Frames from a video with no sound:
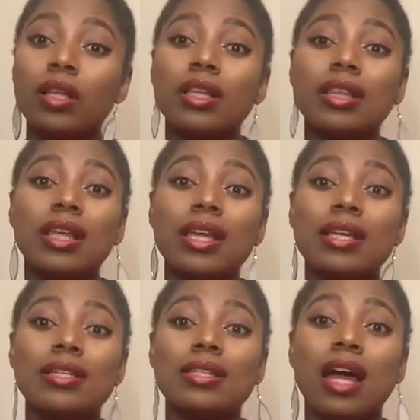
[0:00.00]
The thing
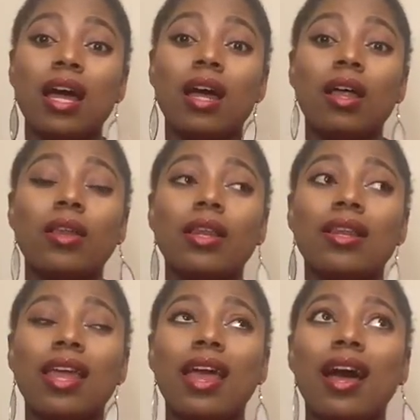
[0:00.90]
is that
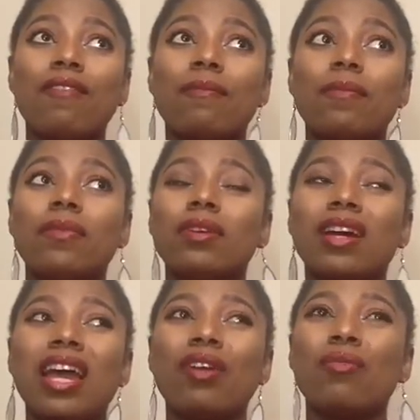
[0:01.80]
they have
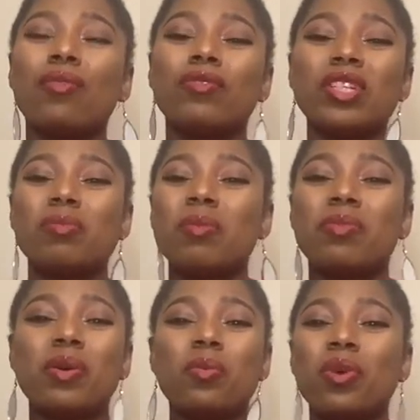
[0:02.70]
kind of just been
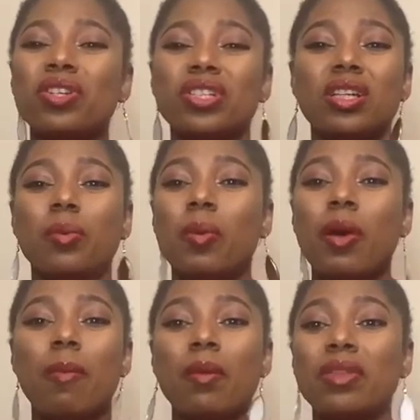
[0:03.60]
brainwashed in a way
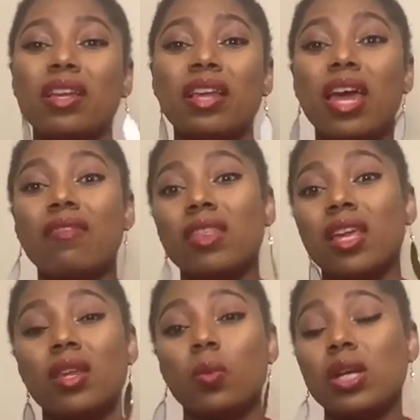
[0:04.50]
whereby we think that everything
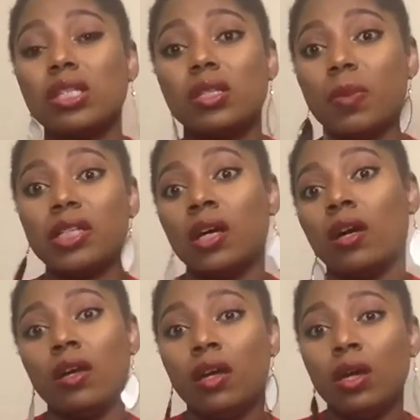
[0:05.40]
in the West is better.
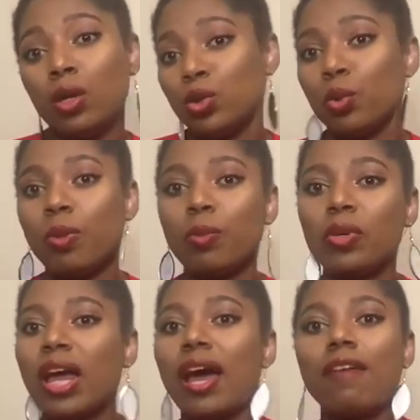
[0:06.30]
So people
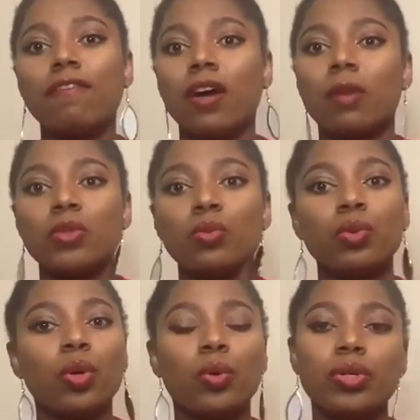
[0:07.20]
that have farms will
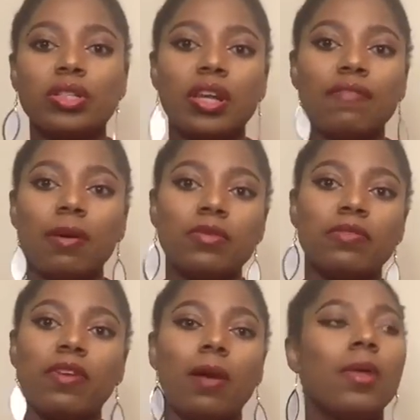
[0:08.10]
not go into their farm to
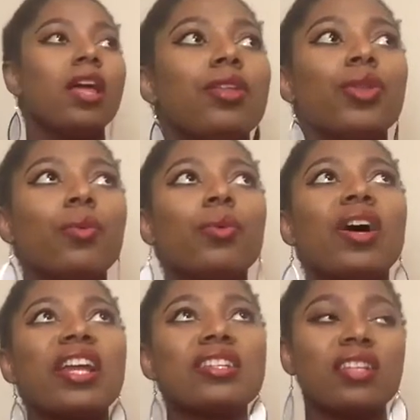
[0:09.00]
farm. They will
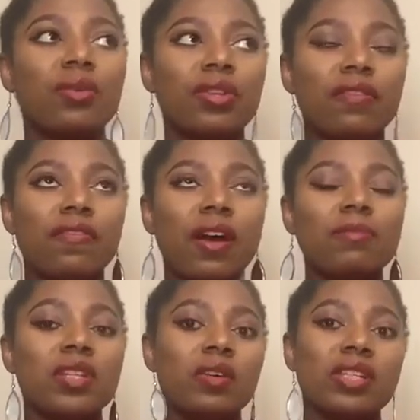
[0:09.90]
rather sell the farm,
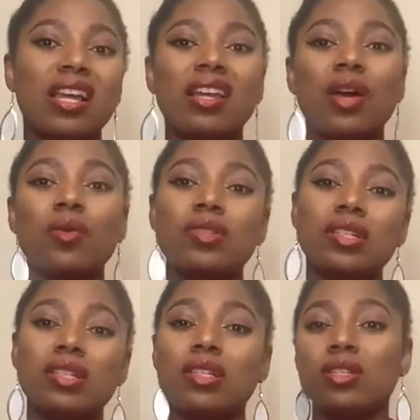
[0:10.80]
sell the land, and go to the
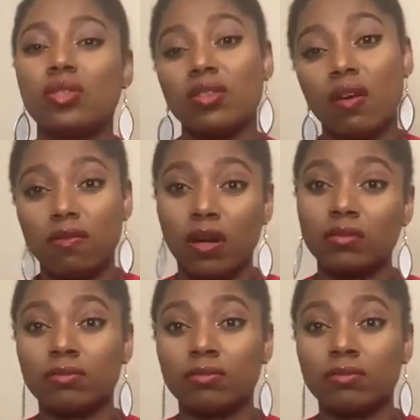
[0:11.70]
cities to suffer.